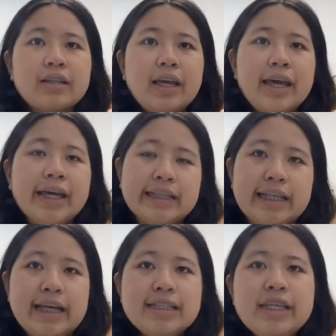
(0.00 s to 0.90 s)
And
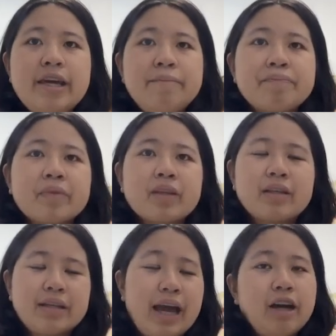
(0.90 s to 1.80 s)
lastly,
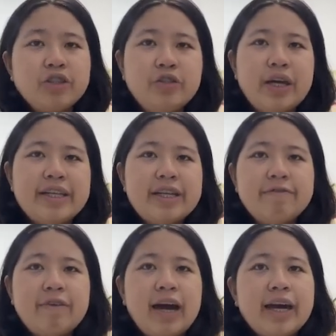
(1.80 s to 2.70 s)
how to
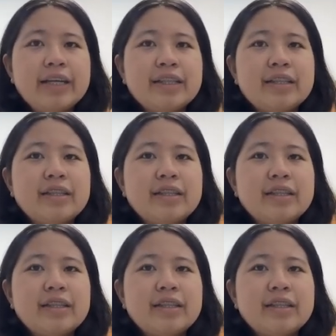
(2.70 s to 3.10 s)
identify